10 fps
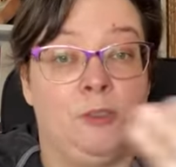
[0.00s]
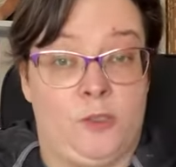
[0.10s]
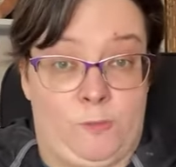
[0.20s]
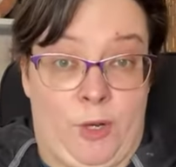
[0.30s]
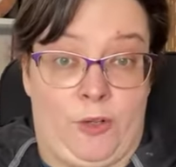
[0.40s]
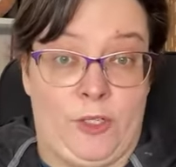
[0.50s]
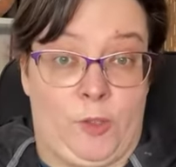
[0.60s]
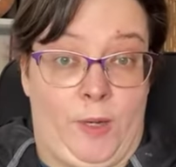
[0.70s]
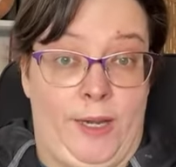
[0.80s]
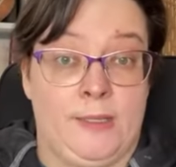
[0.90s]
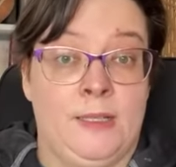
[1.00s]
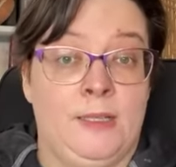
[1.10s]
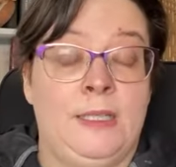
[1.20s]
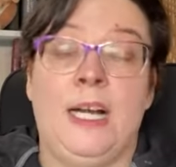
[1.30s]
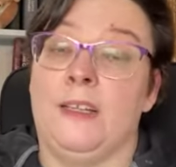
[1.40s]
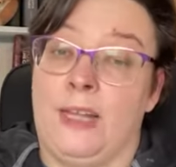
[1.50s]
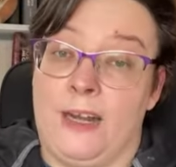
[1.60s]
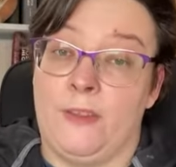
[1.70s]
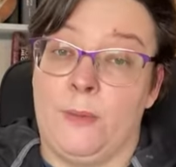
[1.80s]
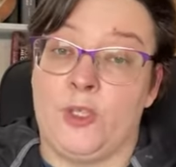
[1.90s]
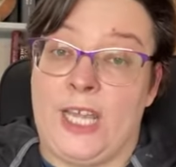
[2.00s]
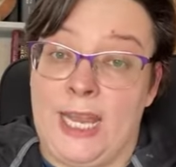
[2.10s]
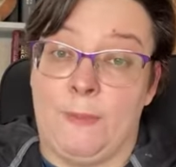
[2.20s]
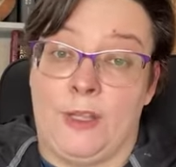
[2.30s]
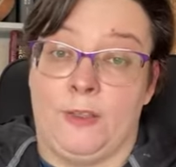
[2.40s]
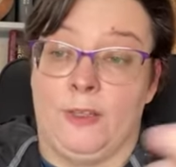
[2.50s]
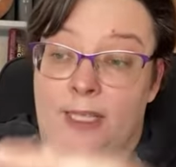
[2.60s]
Sparkling Shiraz. A lot of them are tank method.